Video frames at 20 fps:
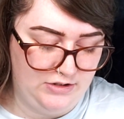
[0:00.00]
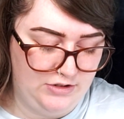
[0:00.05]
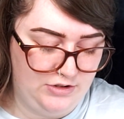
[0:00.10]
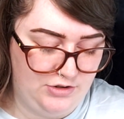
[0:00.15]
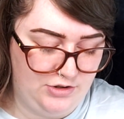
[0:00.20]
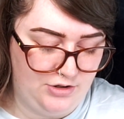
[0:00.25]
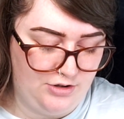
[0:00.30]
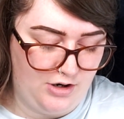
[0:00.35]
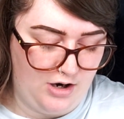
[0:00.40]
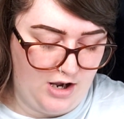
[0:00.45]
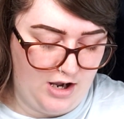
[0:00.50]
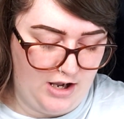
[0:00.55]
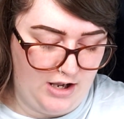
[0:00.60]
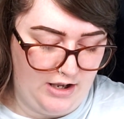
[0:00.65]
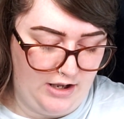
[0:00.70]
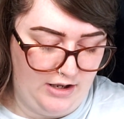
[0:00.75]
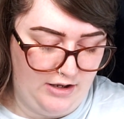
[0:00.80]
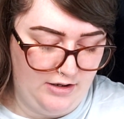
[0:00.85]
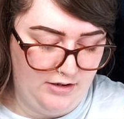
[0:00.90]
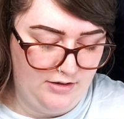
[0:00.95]

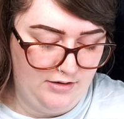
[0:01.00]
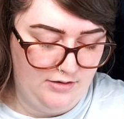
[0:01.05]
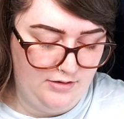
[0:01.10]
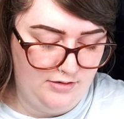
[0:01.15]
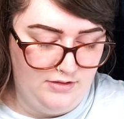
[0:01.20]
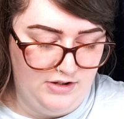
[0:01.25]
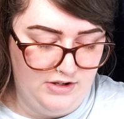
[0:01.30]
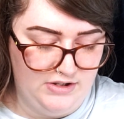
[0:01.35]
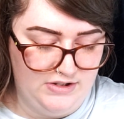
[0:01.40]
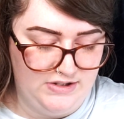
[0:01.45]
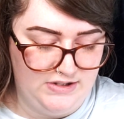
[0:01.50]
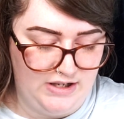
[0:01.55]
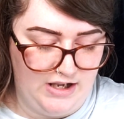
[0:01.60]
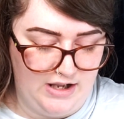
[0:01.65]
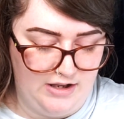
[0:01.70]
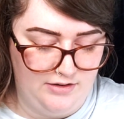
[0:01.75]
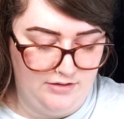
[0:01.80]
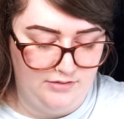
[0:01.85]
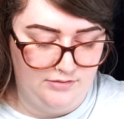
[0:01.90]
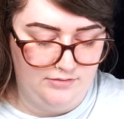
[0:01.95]
try the
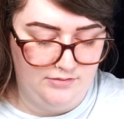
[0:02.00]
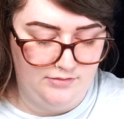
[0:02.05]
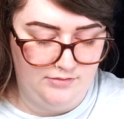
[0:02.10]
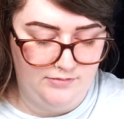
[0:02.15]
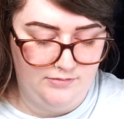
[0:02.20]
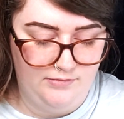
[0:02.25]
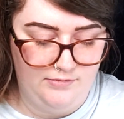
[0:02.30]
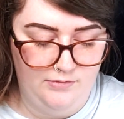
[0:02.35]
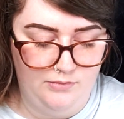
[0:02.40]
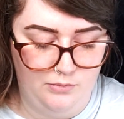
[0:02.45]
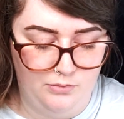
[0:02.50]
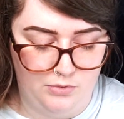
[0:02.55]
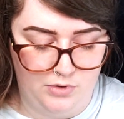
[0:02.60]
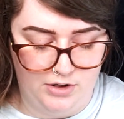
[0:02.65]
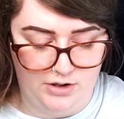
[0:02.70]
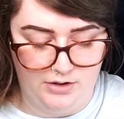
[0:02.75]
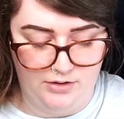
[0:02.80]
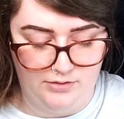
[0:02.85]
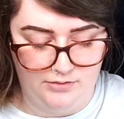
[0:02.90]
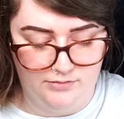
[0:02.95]
Zen
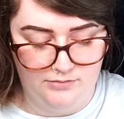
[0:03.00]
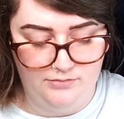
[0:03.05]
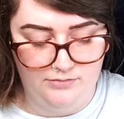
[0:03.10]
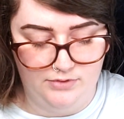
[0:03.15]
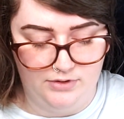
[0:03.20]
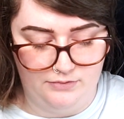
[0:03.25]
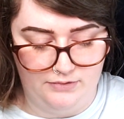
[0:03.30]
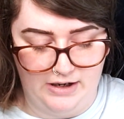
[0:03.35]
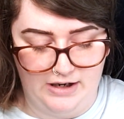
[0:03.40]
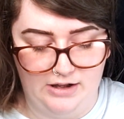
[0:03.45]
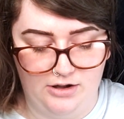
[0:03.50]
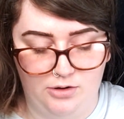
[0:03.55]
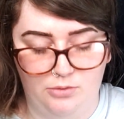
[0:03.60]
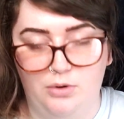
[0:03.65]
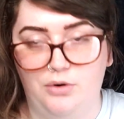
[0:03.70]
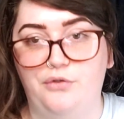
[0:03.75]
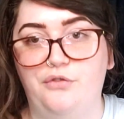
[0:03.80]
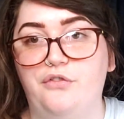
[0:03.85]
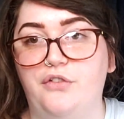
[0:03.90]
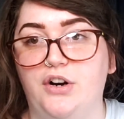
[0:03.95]
one, the regular
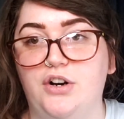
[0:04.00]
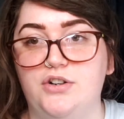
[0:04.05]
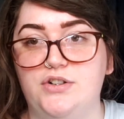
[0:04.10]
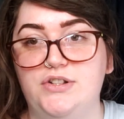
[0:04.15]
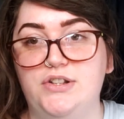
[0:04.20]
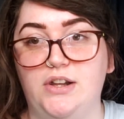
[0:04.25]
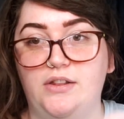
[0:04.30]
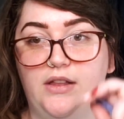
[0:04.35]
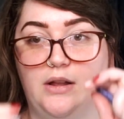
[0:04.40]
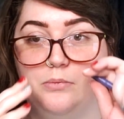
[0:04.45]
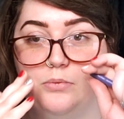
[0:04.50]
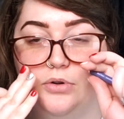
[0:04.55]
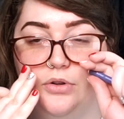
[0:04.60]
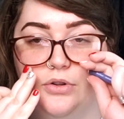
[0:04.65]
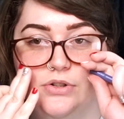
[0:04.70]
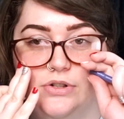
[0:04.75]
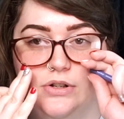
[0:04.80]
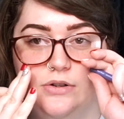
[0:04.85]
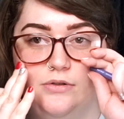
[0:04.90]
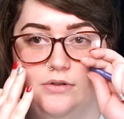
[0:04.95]
one first, and then we'll
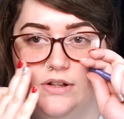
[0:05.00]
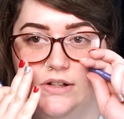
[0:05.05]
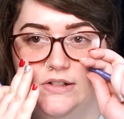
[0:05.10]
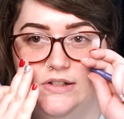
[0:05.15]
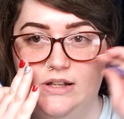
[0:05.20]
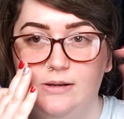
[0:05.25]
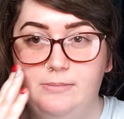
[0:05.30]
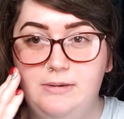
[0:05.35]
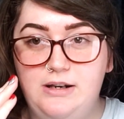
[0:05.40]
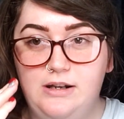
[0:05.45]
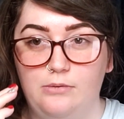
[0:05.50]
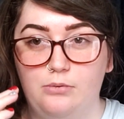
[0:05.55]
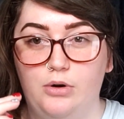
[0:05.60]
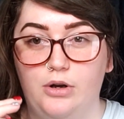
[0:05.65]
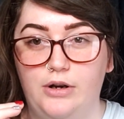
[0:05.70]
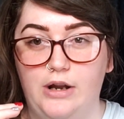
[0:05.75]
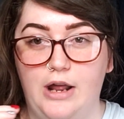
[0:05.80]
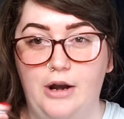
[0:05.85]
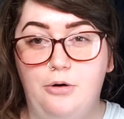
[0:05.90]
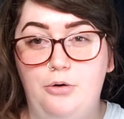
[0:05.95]
do the CBD one.
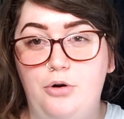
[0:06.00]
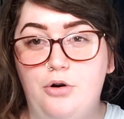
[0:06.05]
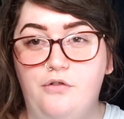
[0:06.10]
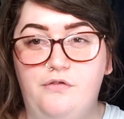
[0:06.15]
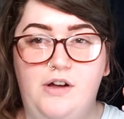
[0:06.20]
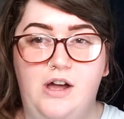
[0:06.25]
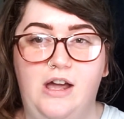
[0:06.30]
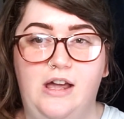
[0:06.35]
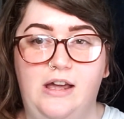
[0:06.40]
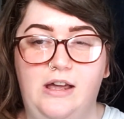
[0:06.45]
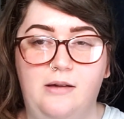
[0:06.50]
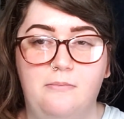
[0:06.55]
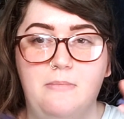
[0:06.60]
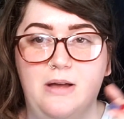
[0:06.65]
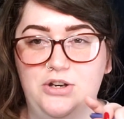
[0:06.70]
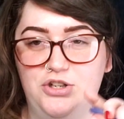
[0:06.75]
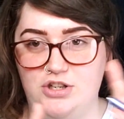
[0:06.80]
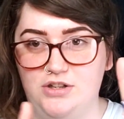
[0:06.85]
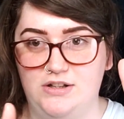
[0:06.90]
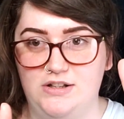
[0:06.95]
I don't know if I
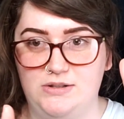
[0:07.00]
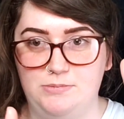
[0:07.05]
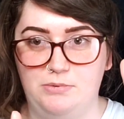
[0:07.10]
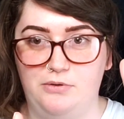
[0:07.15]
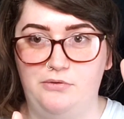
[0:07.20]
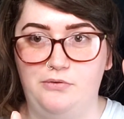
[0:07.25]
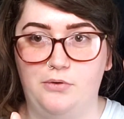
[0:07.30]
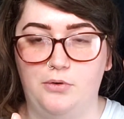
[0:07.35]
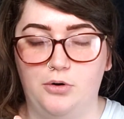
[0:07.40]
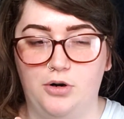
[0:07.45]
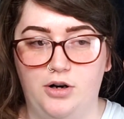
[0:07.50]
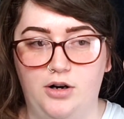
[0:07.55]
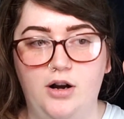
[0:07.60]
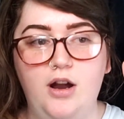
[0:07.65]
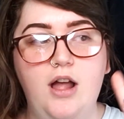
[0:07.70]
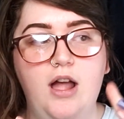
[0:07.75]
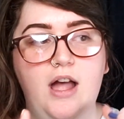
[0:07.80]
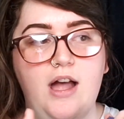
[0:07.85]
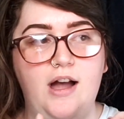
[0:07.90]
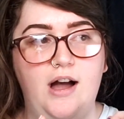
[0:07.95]
mentioned this before,
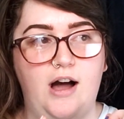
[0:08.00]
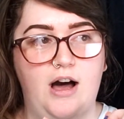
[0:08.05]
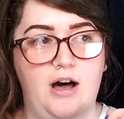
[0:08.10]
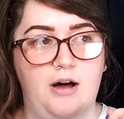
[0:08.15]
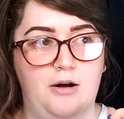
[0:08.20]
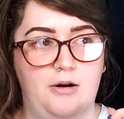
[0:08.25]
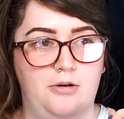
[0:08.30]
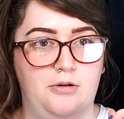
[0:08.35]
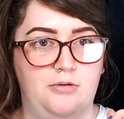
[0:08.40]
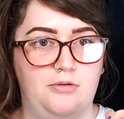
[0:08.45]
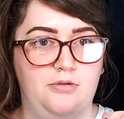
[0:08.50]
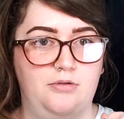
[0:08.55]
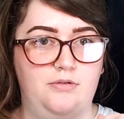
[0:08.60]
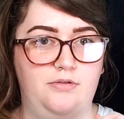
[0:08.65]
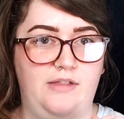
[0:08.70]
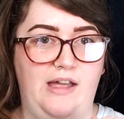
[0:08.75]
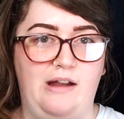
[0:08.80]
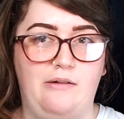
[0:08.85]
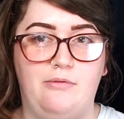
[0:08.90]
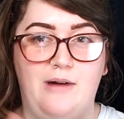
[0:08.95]
how
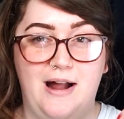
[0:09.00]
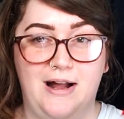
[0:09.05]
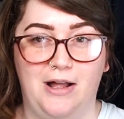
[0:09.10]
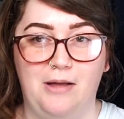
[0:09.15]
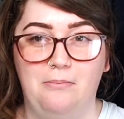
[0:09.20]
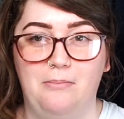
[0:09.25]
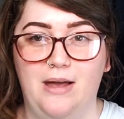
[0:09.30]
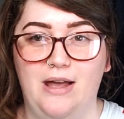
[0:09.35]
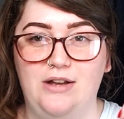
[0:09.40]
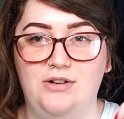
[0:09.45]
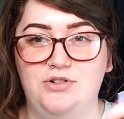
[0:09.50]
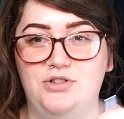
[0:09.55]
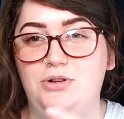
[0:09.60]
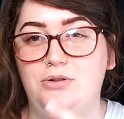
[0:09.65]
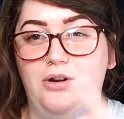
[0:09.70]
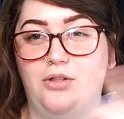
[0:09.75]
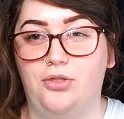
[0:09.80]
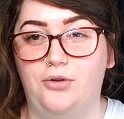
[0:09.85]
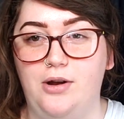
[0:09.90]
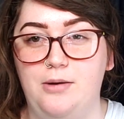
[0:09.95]
they recommend 2
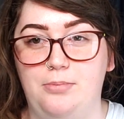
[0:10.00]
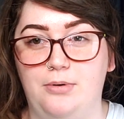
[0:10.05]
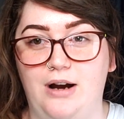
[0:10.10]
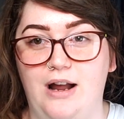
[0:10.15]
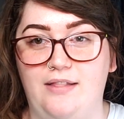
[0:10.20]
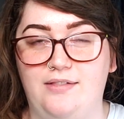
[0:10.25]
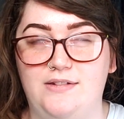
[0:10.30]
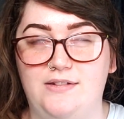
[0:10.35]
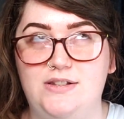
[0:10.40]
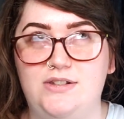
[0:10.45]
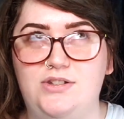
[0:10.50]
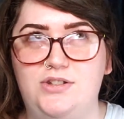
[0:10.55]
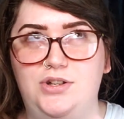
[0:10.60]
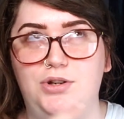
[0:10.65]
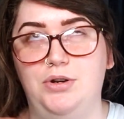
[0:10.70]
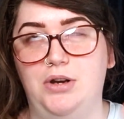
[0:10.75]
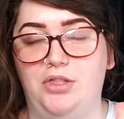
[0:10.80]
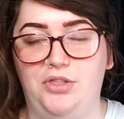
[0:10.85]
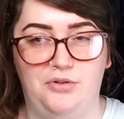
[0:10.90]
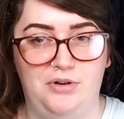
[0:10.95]
to 3 breaths 2
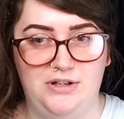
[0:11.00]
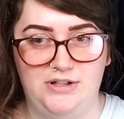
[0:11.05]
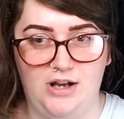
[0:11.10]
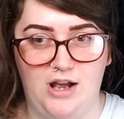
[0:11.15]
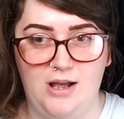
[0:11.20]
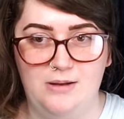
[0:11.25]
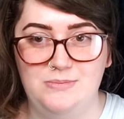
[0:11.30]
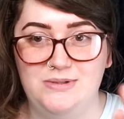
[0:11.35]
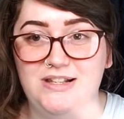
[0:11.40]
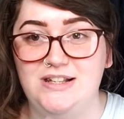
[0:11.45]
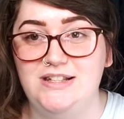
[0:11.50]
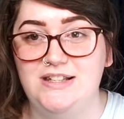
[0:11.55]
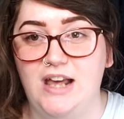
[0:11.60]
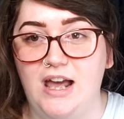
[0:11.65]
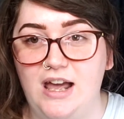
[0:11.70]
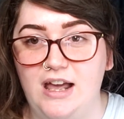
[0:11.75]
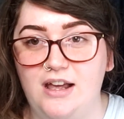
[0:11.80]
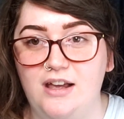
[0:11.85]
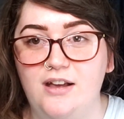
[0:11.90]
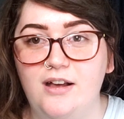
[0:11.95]
to 3 times a
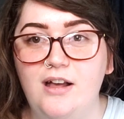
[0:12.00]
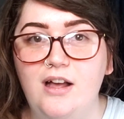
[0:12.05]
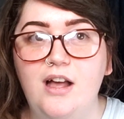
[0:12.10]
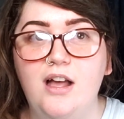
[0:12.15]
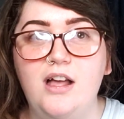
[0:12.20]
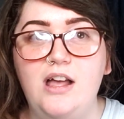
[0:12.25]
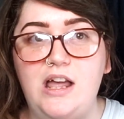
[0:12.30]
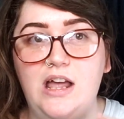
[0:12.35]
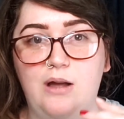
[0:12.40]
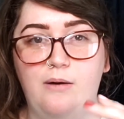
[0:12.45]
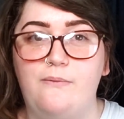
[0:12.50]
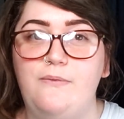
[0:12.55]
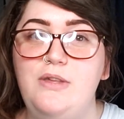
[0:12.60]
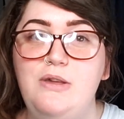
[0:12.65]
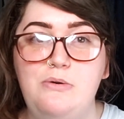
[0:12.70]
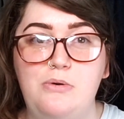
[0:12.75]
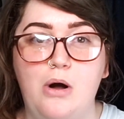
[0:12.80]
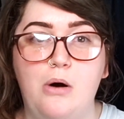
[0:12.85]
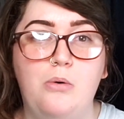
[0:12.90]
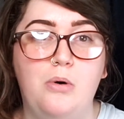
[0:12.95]
day. If you
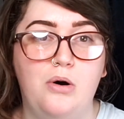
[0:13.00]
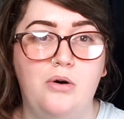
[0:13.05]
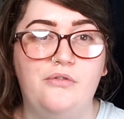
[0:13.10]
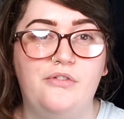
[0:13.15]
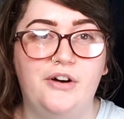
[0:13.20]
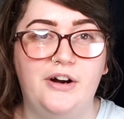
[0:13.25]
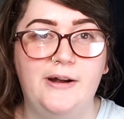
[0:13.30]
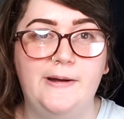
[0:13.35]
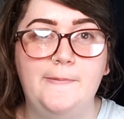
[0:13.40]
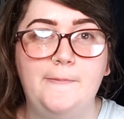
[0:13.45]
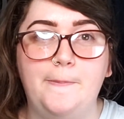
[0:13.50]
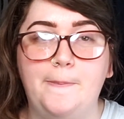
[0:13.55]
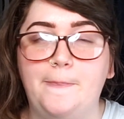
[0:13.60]
go over it,